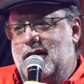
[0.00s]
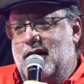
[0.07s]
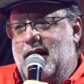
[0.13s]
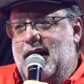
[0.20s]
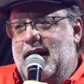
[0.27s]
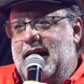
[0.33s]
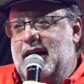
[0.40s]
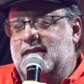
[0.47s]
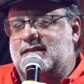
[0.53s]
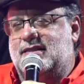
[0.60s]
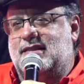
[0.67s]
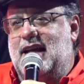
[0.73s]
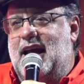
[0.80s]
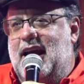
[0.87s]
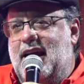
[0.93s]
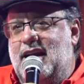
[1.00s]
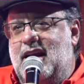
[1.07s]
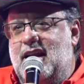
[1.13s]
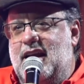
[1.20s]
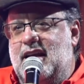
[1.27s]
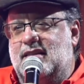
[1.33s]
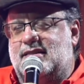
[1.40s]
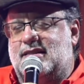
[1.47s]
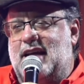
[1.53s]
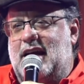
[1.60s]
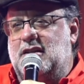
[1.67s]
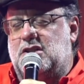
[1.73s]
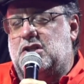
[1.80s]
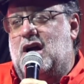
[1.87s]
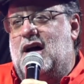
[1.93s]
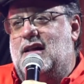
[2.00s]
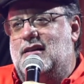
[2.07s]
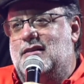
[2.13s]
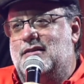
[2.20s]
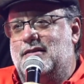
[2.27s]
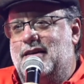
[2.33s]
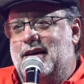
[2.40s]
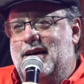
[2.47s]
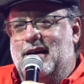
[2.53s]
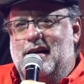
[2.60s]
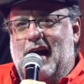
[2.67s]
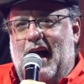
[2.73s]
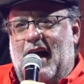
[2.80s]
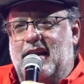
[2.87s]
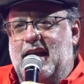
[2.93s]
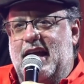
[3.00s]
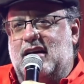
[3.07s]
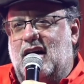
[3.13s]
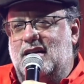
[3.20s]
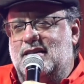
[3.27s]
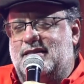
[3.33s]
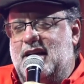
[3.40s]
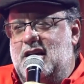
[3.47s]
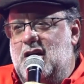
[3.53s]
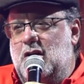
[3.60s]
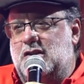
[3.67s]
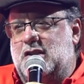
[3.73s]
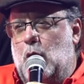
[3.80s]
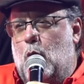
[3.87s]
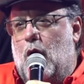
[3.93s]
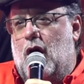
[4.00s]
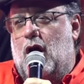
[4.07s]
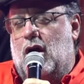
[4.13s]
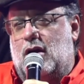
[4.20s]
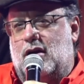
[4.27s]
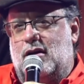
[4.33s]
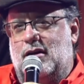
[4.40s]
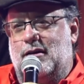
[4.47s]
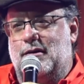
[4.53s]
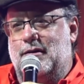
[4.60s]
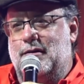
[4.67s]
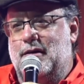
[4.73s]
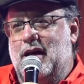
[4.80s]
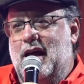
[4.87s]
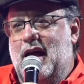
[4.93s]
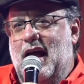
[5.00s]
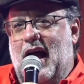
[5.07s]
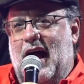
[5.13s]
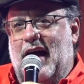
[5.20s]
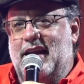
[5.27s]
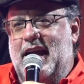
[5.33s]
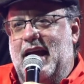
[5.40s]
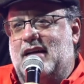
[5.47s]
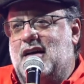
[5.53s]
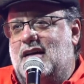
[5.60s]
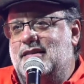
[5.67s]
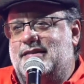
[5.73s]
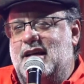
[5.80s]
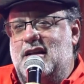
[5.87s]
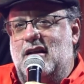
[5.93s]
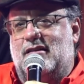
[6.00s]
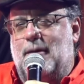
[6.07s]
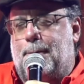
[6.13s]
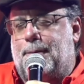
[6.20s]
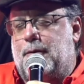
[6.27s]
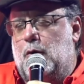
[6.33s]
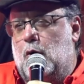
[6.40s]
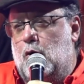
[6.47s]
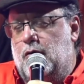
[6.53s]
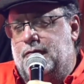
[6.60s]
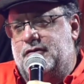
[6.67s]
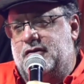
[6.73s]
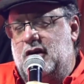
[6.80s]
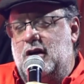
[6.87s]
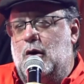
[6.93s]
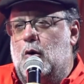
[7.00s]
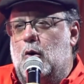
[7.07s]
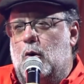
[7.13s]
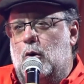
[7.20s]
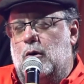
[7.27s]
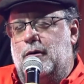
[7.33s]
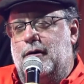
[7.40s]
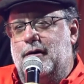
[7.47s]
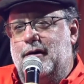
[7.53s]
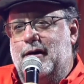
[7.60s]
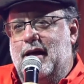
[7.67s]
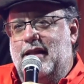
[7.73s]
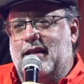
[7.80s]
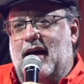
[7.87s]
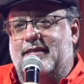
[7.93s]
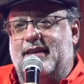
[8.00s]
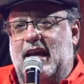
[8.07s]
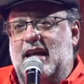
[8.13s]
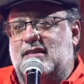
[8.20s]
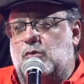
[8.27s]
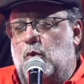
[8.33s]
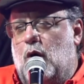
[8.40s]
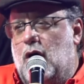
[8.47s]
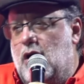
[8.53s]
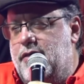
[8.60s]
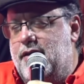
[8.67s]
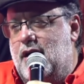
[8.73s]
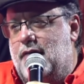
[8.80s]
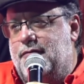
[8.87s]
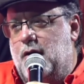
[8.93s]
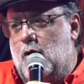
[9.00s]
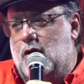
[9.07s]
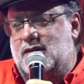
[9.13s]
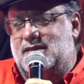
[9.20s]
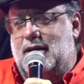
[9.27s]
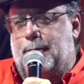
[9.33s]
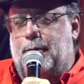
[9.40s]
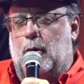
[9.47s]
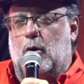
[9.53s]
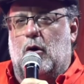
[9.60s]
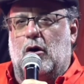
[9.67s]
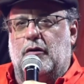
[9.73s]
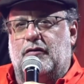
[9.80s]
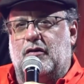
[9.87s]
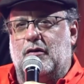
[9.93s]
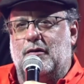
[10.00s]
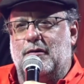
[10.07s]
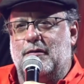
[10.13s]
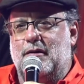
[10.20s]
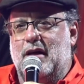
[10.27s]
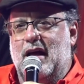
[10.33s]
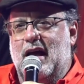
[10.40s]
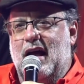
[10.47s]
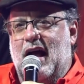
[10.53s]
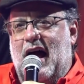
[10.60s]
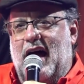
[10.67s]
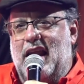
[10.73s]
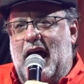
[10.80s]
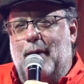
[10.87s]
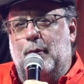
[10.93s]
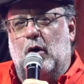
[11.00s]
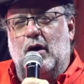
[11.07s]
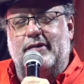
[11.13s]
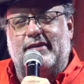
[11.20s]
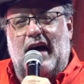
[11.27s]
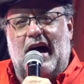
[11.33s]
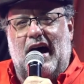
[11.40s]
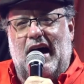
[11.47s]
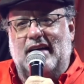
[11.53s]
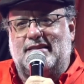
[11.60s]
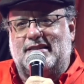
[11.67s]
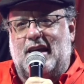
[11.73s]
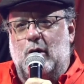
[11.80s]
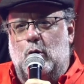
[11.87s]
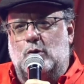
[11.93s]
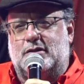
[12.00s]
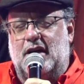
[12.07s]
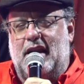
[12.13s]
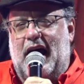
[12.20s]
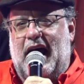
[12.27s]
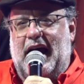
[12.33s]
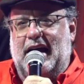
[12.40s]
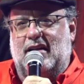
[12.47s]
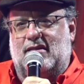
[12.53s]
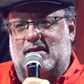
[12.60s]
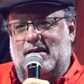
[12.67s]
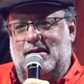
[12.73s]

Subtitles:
He stayed in East Central, and he continued to work. And he continued to prove to you that he's worthy of your support. And I'm going to ask you tonight,